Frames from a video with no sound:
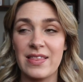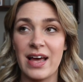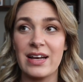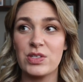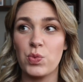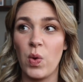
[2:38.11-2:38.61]
And
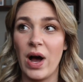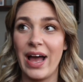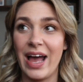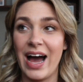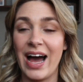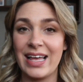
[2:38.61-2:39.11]
that is
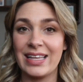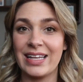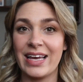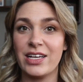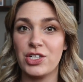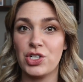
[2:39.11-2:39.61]
why I
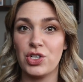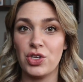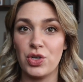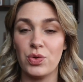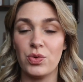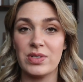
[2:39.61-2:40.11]
like to
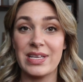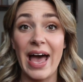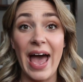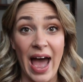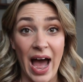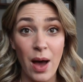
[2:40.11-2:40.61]
use
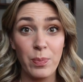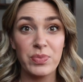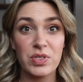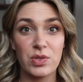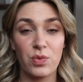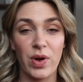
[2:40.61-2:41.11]

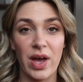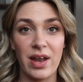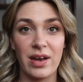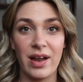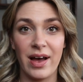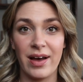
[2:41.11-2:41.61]
apps
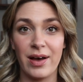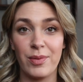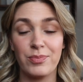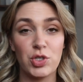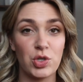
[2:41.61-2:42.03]
when uh,